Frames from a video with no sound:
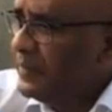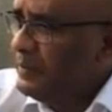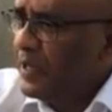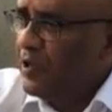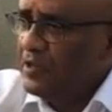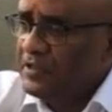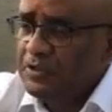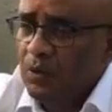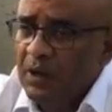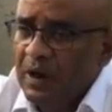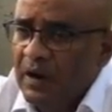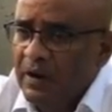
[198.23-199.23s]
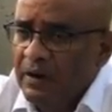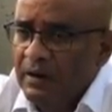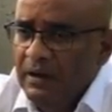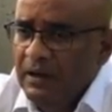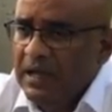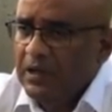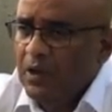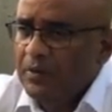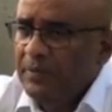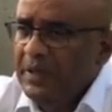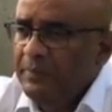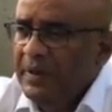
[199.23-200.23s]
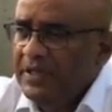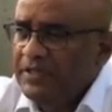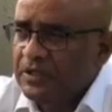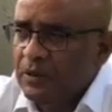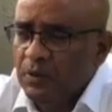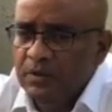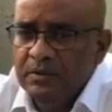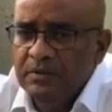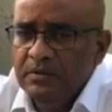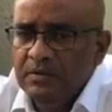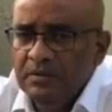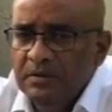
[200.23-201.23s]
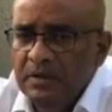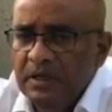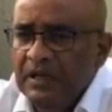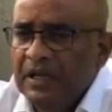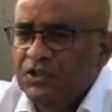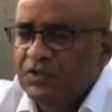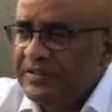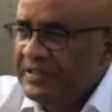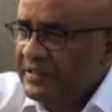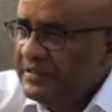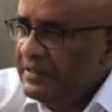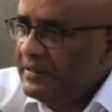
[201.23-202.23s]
because solar cannot be baseload electricity.